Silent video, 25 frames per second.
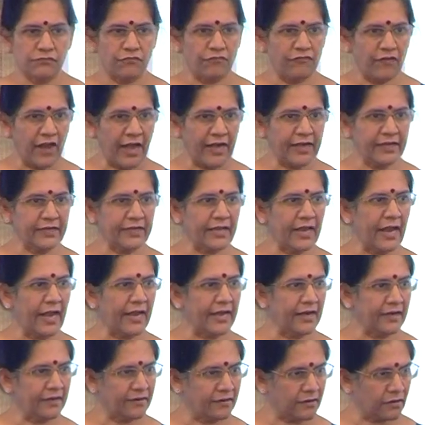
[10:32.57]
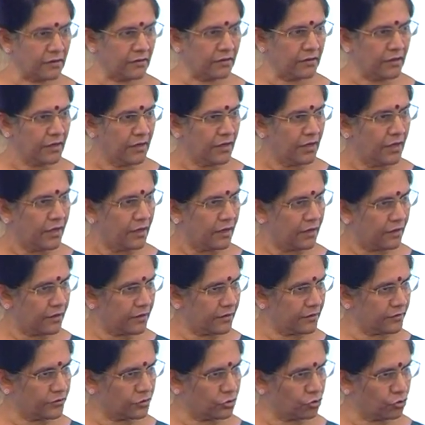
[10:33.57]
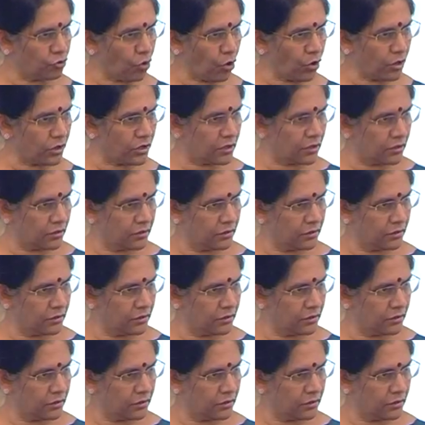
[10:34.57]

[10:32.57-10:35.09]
went and took